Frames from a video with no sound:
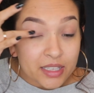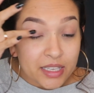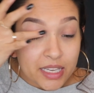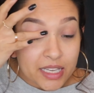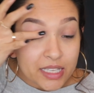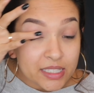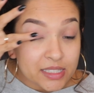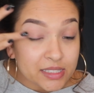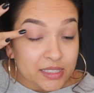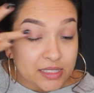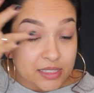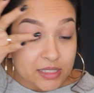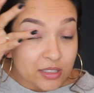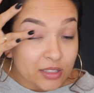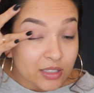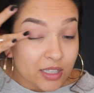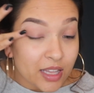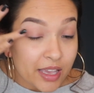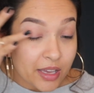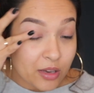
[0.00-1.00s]
It's
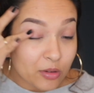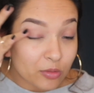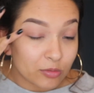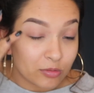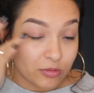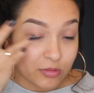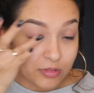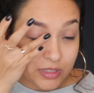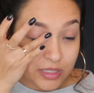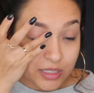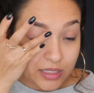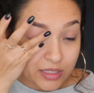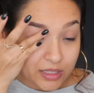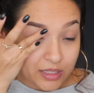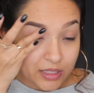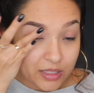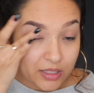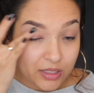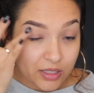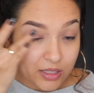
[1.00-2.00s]
still like
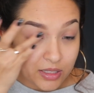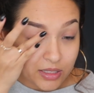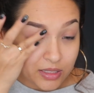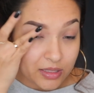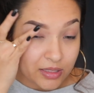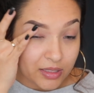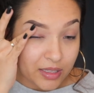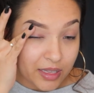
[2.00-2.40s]
really good.